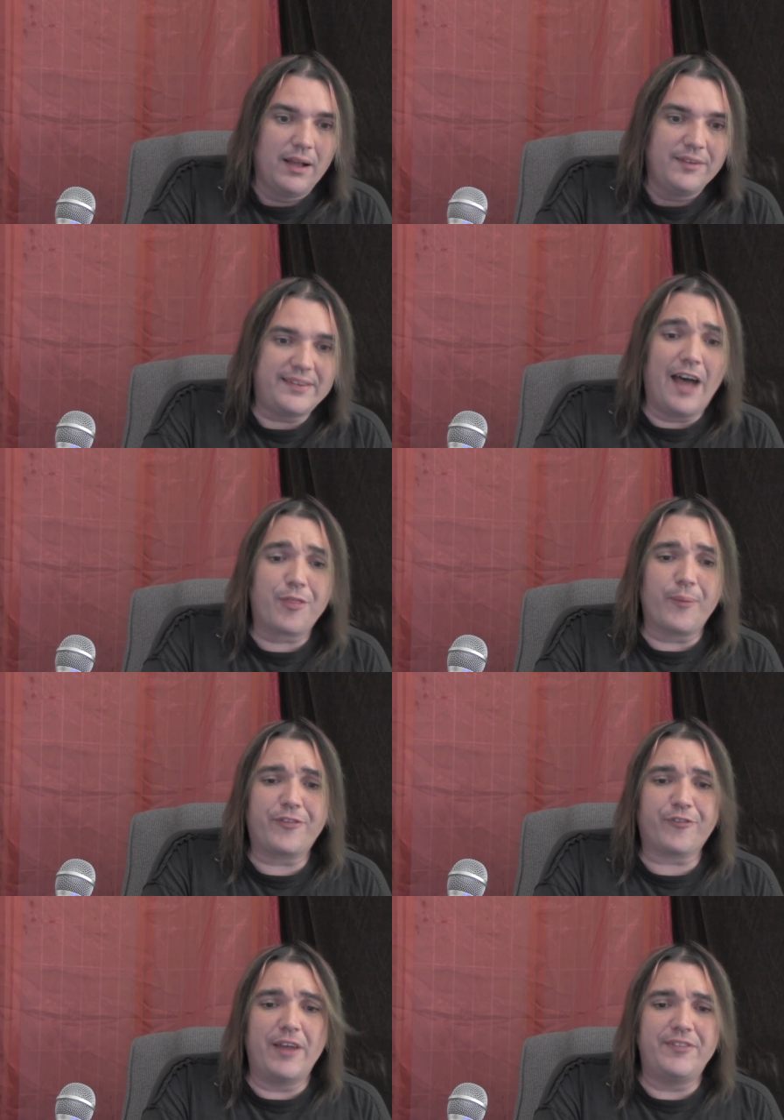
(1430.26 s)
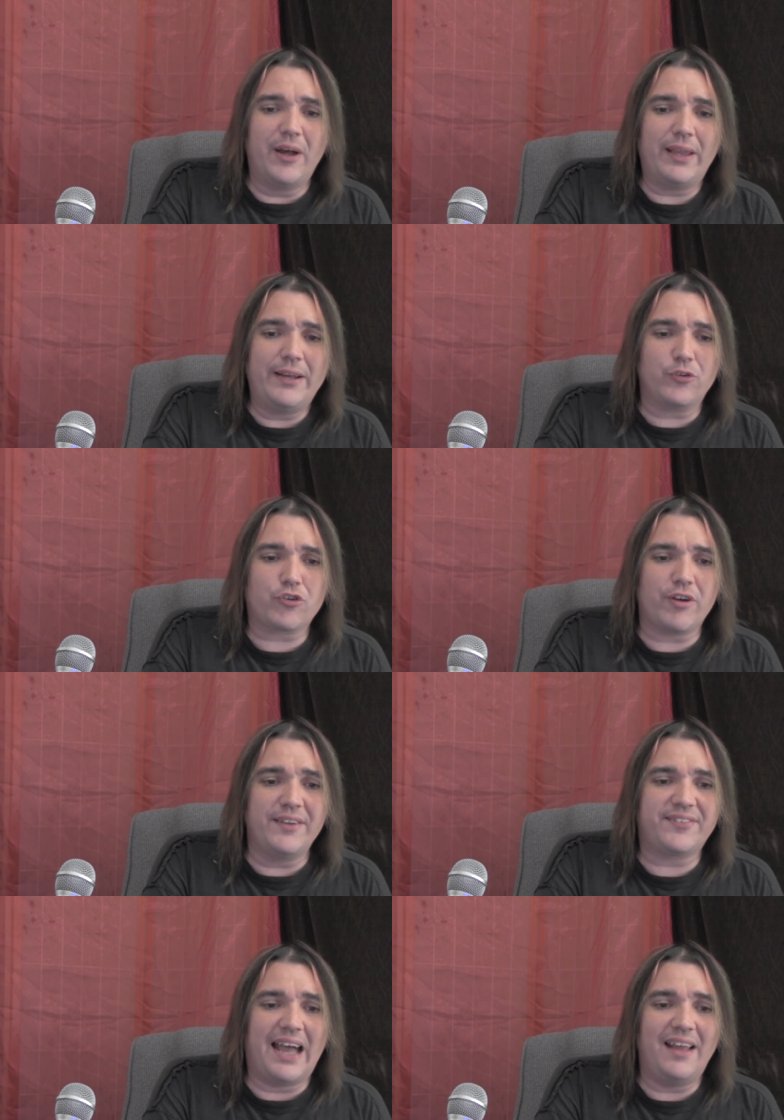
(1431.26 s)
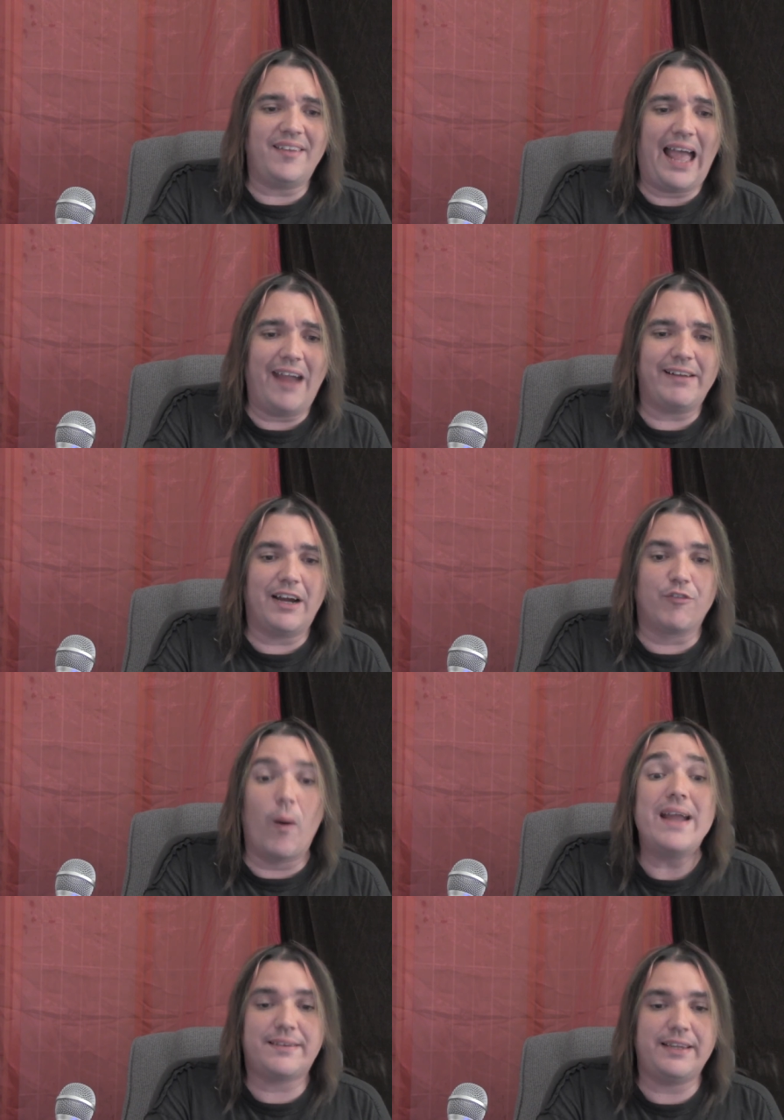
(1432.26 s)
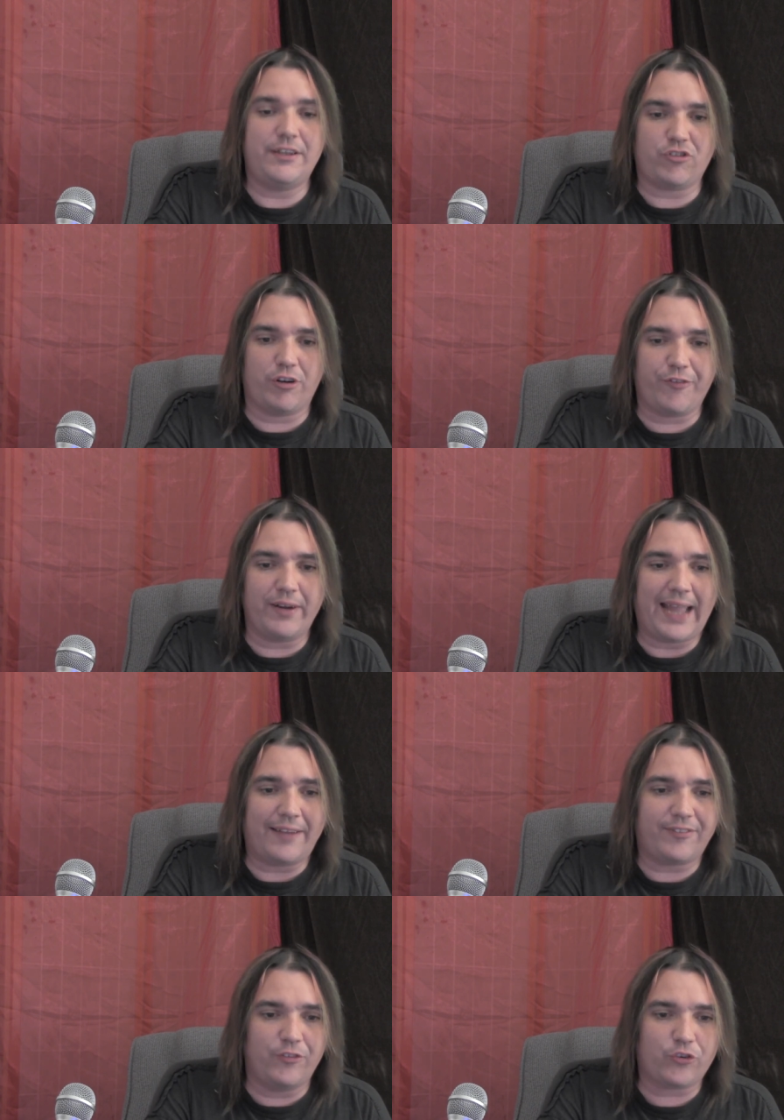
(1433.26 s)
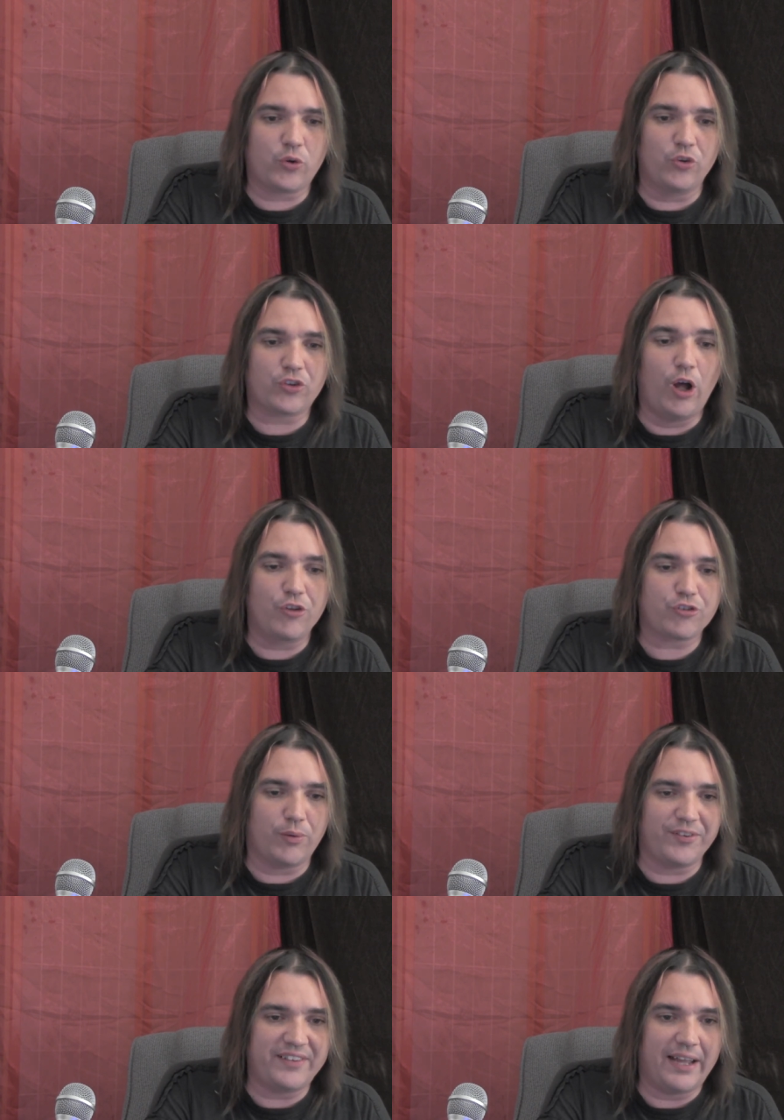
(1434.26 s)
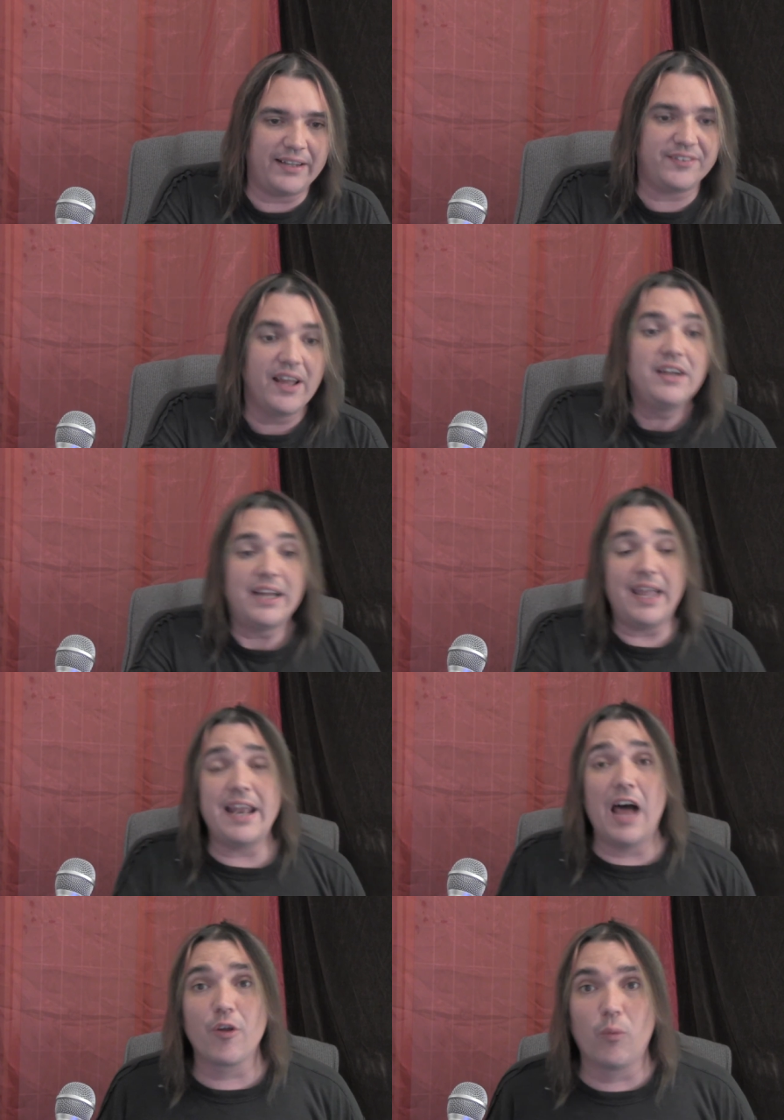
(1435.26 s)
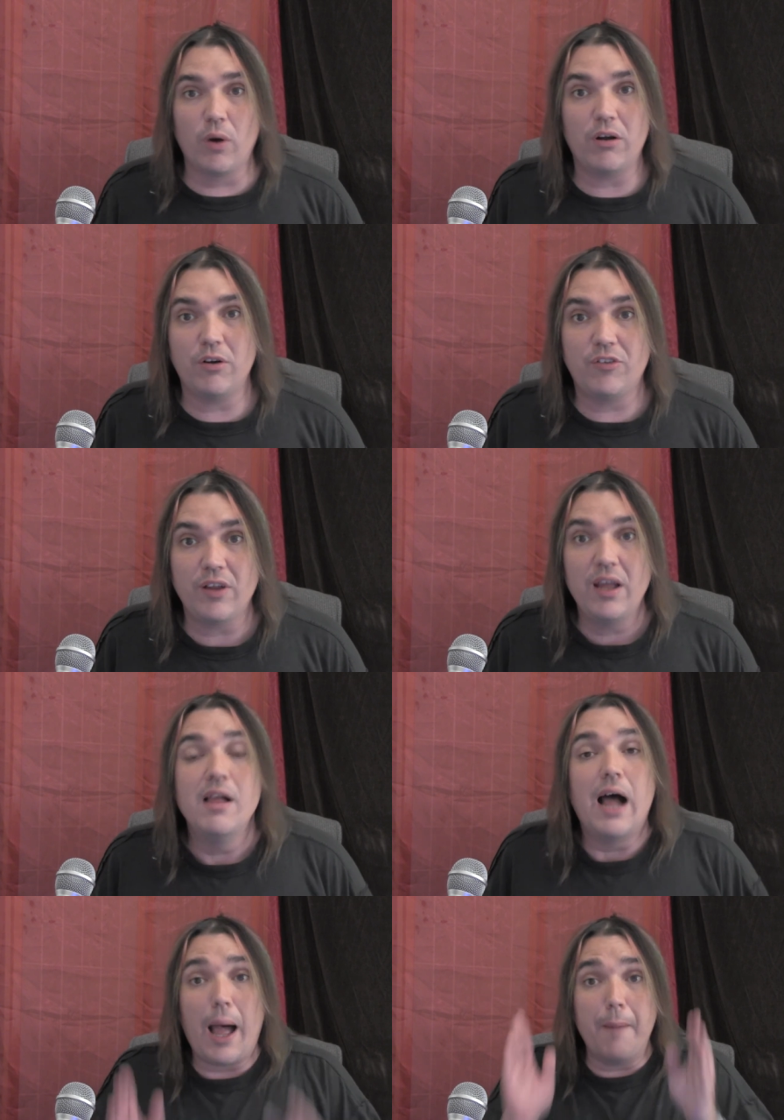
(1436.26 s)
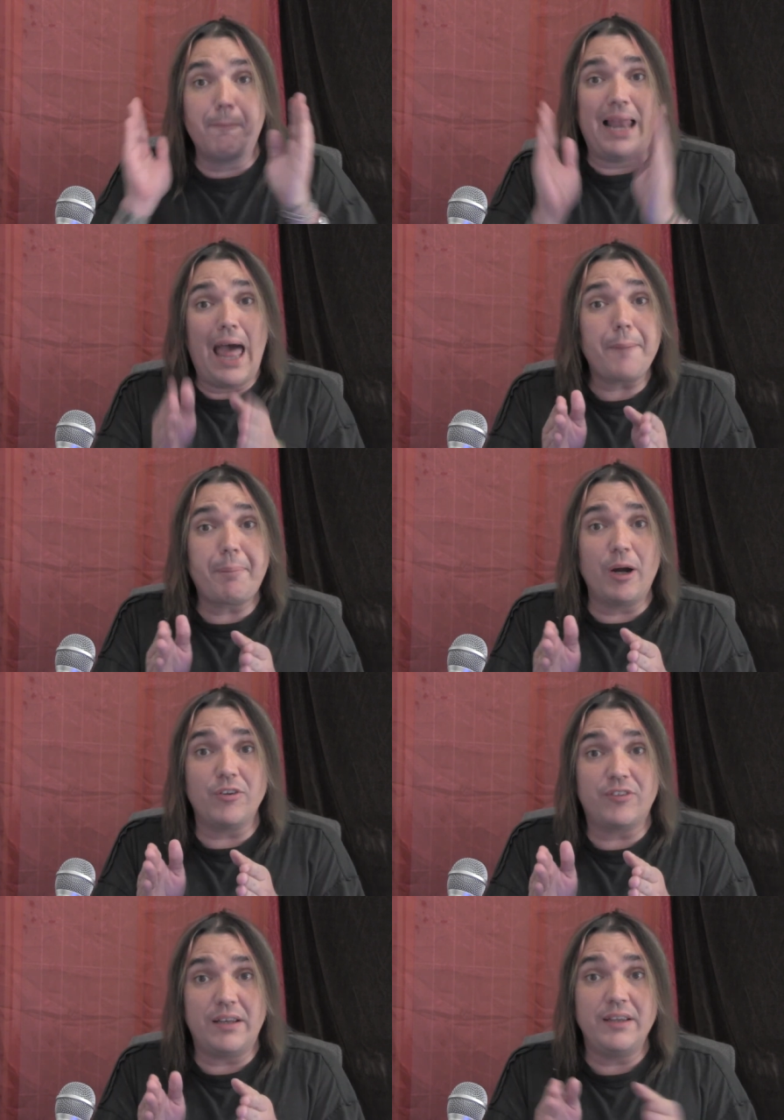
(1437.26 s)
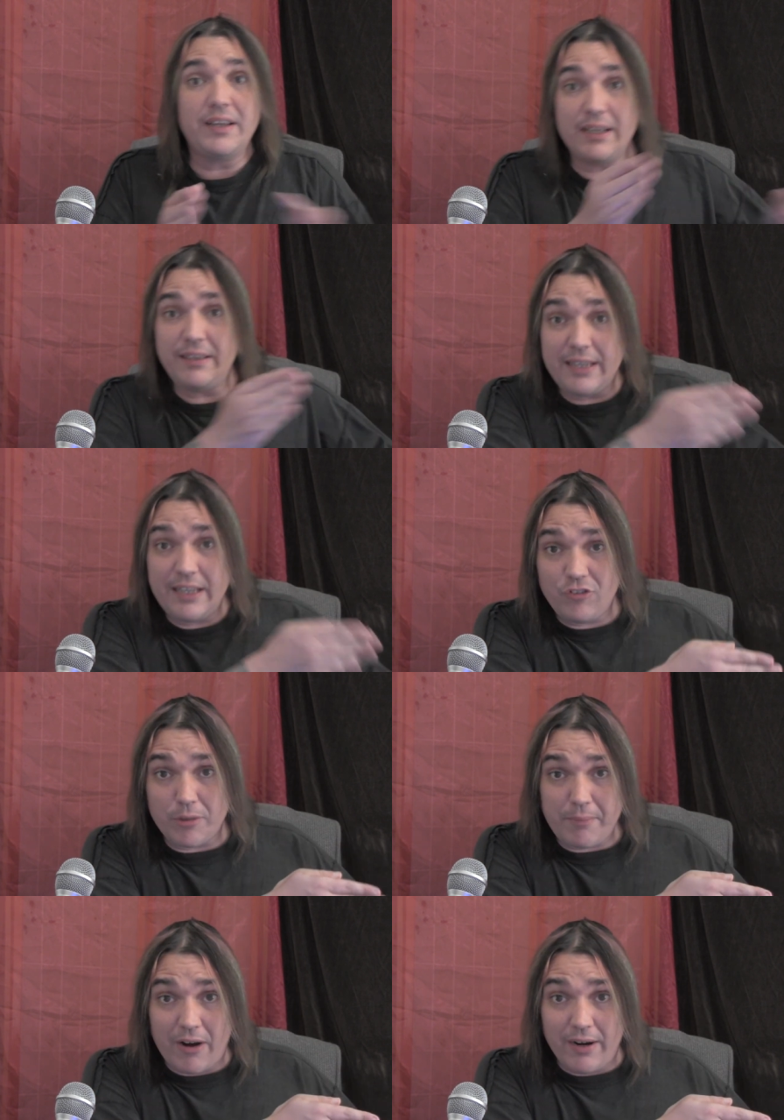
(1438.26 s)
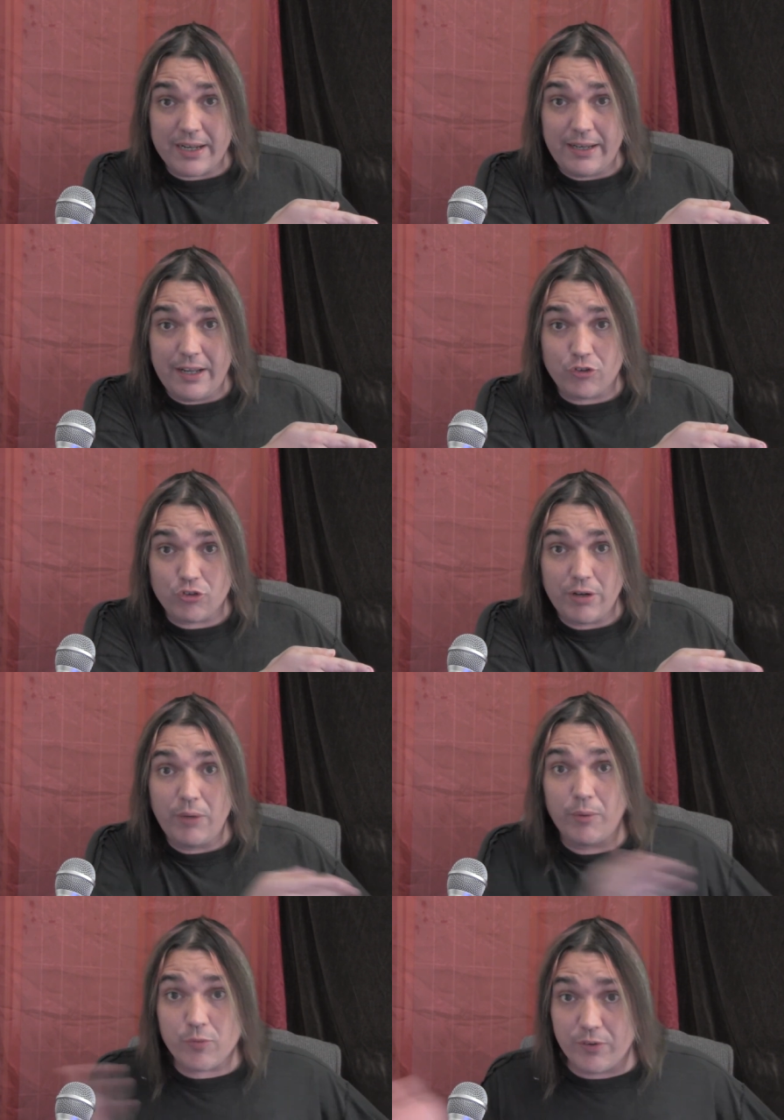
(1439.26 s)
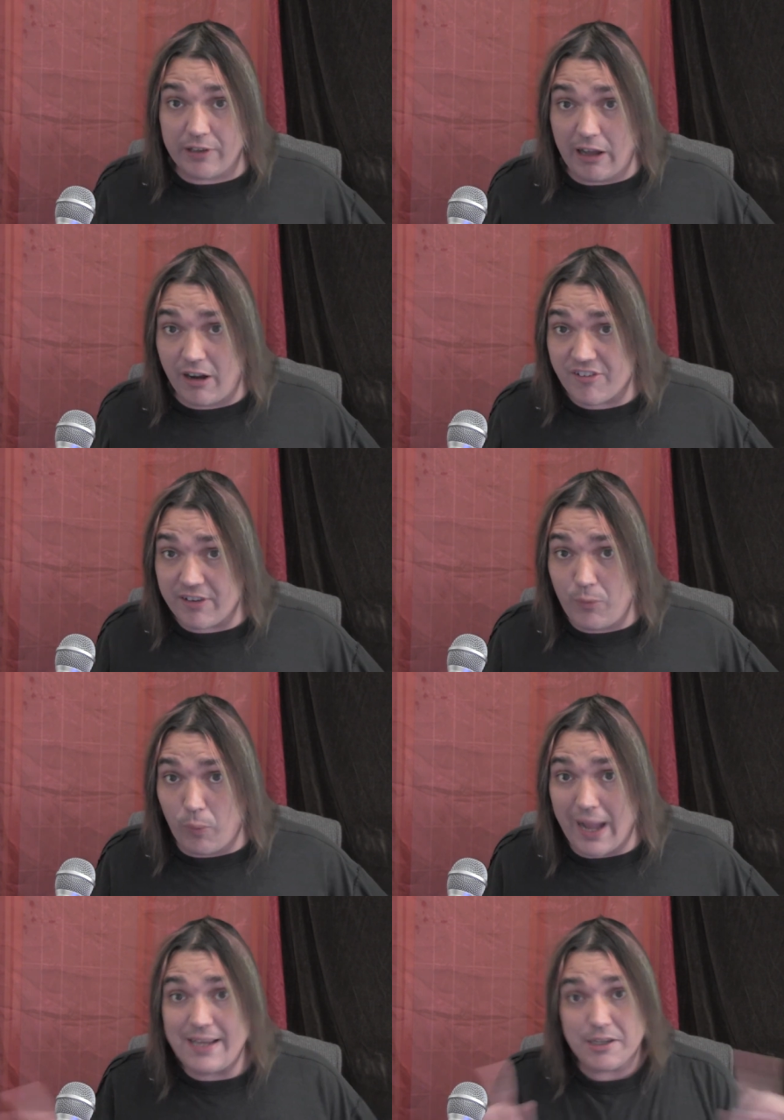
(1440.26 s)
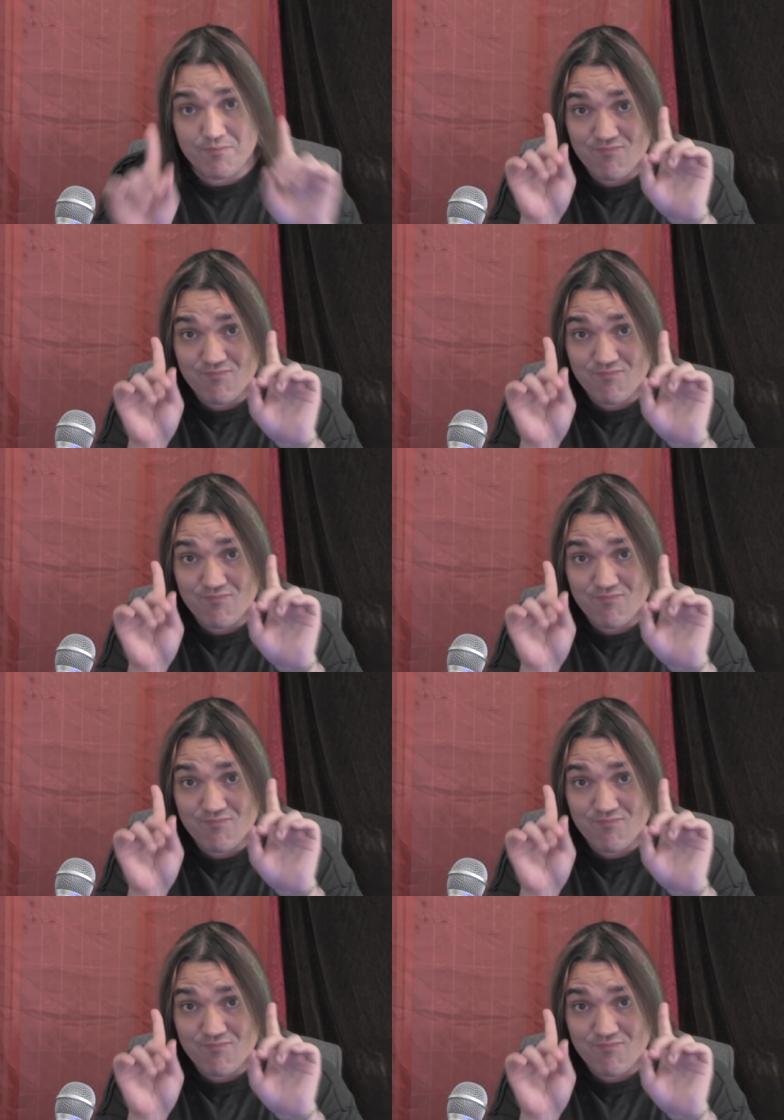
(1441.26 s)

Southwest Fresno leaders criticize hiring of white teacher for Gadsden School's cultural studies. In other words, a black person can teach American history, which was largely white.